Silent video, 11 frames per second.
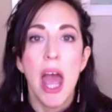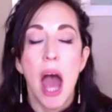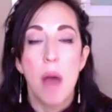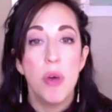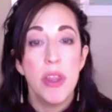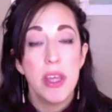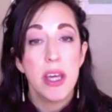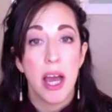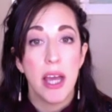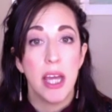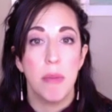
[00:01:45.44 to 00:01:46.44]
And one thing
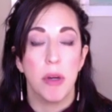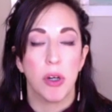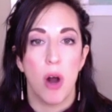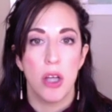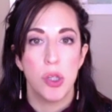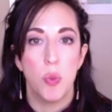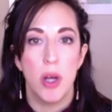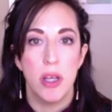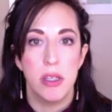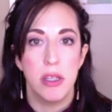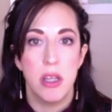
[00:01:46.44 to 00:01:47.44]
I came across
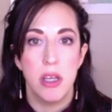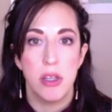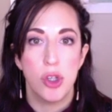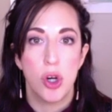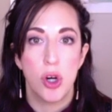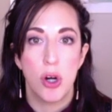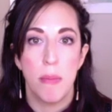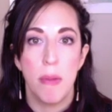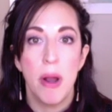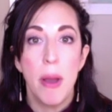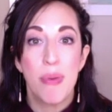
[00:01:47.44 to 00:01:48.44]
was this
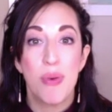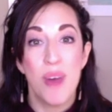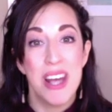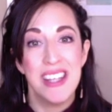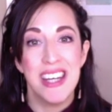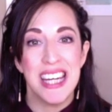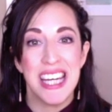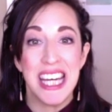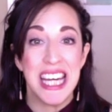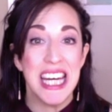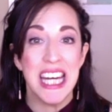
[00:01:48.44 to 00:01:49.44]
term present
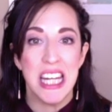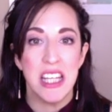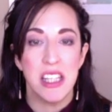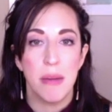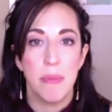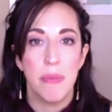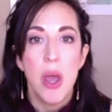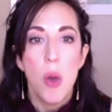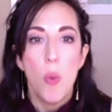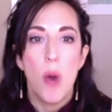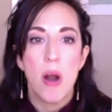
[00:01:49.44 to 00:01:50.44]
hedonism,
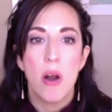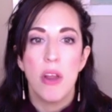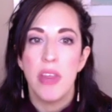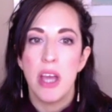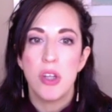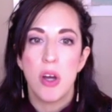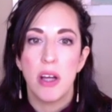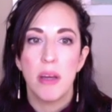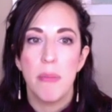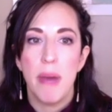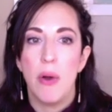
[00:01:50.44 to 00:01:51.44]
where they talk
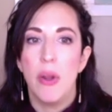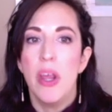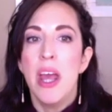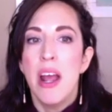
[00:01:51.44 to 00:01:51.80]
about